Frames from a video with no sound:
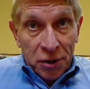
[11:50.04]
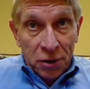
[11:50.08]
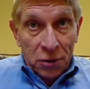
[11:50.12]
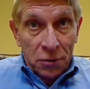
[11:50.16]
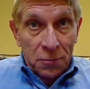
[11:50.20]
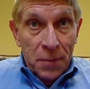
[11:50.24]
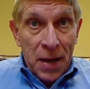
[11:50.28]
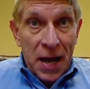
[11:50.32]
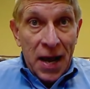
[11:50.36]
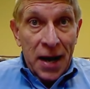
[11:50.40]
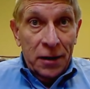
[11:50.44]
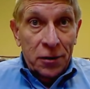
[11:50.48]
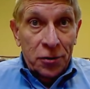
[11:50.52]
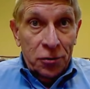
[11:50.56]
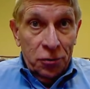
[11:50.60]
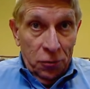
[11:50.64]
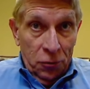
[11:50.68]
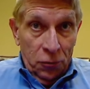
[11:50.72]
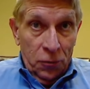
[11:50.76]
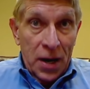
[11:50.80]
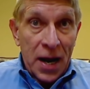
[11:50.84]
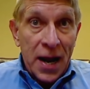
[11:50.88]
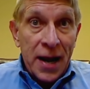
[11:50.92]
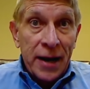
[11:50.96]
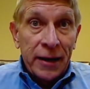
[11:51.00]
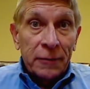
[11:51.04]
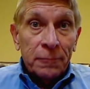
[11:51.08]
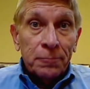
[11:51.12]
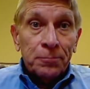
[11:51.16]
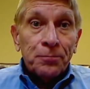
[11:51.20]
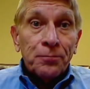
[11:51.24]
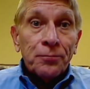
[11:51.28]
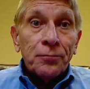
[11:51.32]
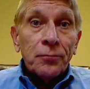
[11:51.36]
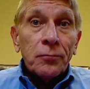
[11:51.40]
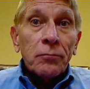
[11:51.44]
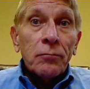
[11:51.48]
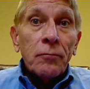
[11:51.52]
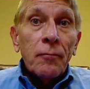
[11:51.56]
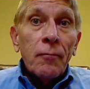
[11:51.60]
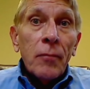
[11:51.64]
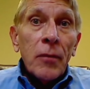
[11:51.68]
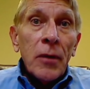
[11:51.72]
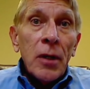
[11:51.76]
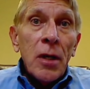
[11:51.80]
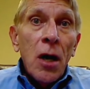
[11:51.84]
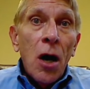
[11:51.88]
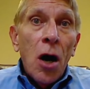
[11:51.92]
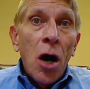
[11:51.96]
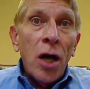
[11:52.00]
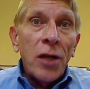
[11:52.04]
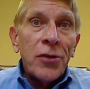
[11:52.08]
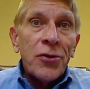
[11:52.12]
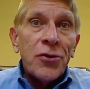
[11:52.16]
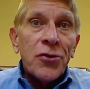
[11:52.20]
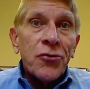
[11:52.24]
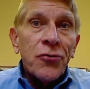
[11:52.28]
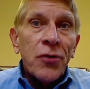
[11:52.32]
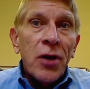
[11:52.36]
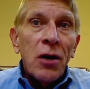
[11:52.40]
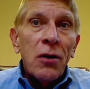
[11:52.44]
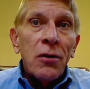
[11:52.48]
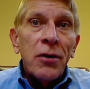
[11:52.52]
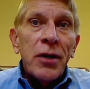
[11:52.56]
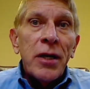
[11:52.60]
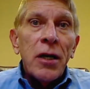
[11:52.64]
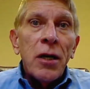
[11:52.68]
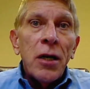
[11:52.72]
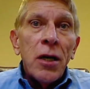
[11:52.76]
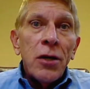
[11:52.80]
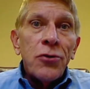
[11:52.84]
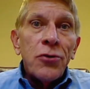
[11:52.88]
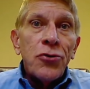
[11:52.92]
go back to Iraq. Australia,